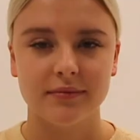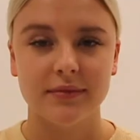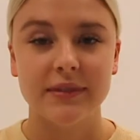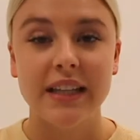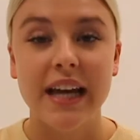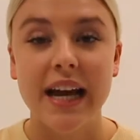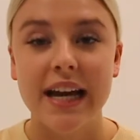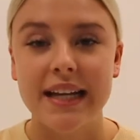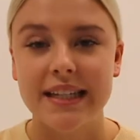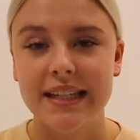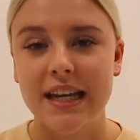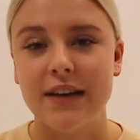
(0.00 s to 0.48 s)

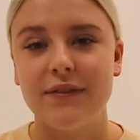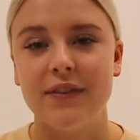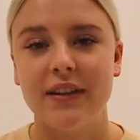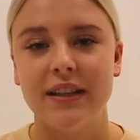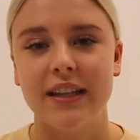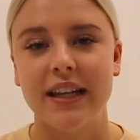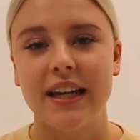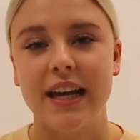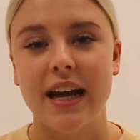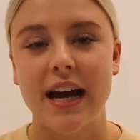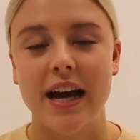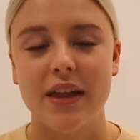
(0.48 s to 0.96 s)
Yeah,
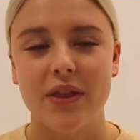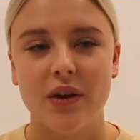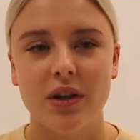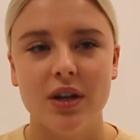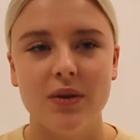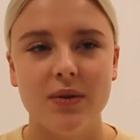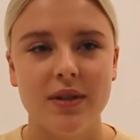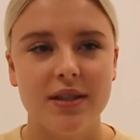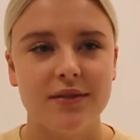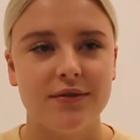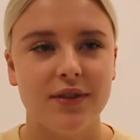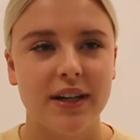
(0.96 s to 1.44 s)
definitely. I thought it
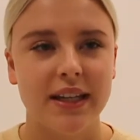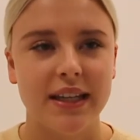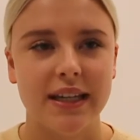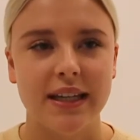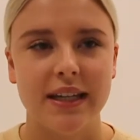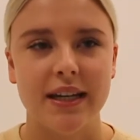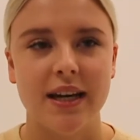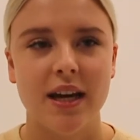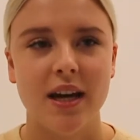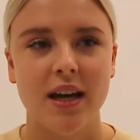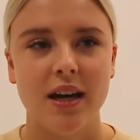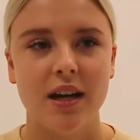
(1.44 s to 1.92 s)
was
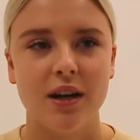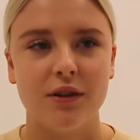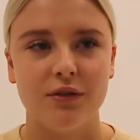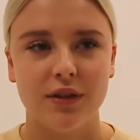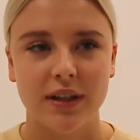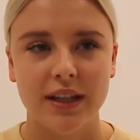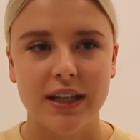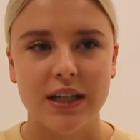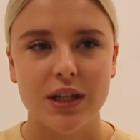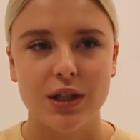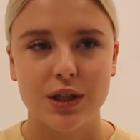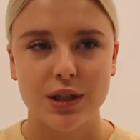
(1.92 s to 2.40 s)
really,
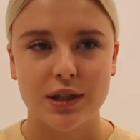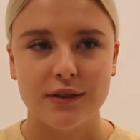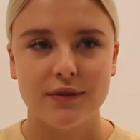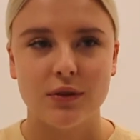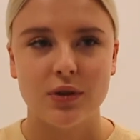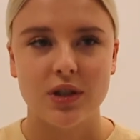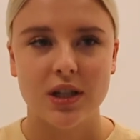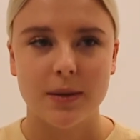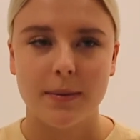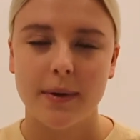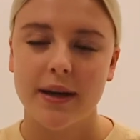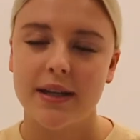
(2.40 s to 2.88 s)
really useful
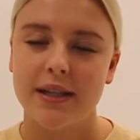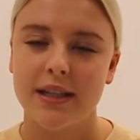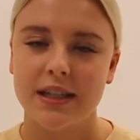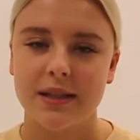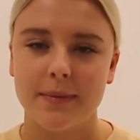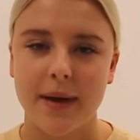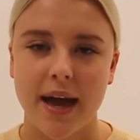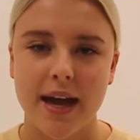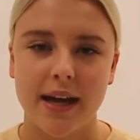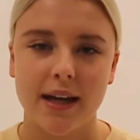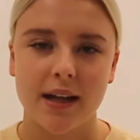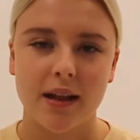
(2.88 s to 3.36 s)
to
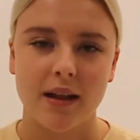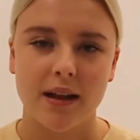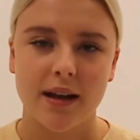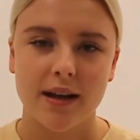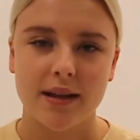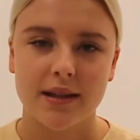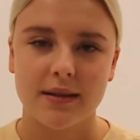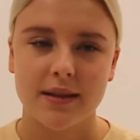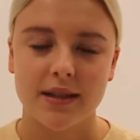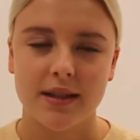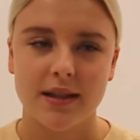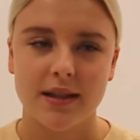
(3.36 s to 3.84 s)
participate in class